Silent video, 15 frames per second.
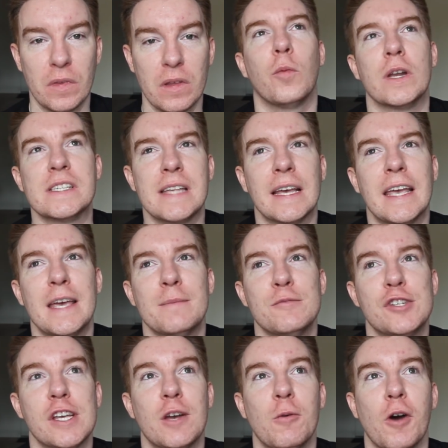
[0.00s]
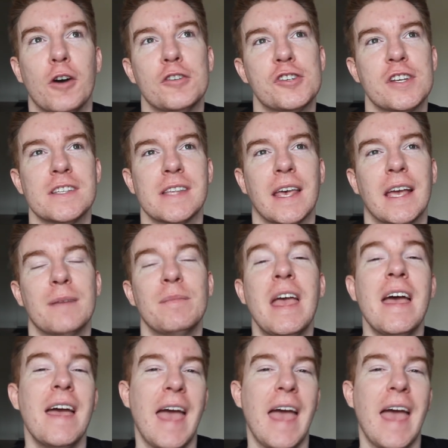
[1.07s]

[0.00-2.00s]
What is that Kim G quote? She's like,